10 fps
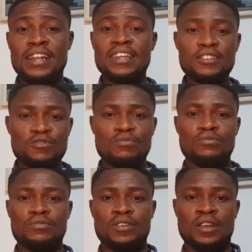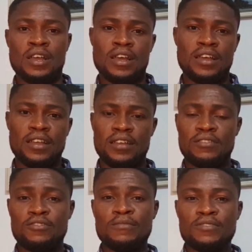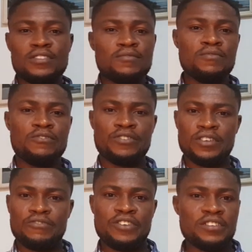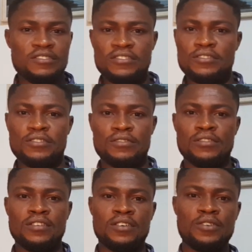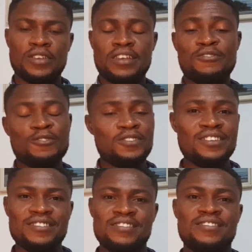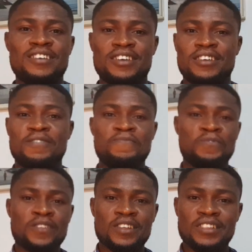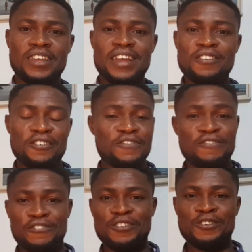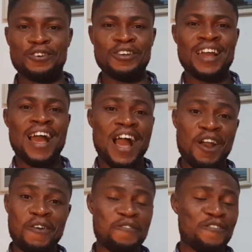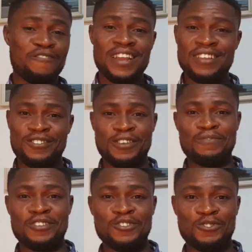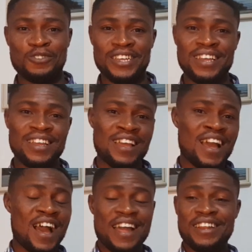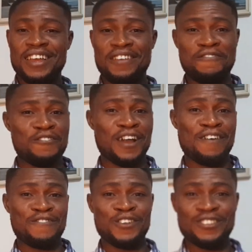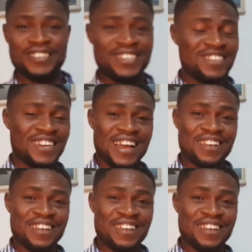can lead to something very serious. Okay, so this is the end of the video. I hope you've learned something today, and if you have not hit the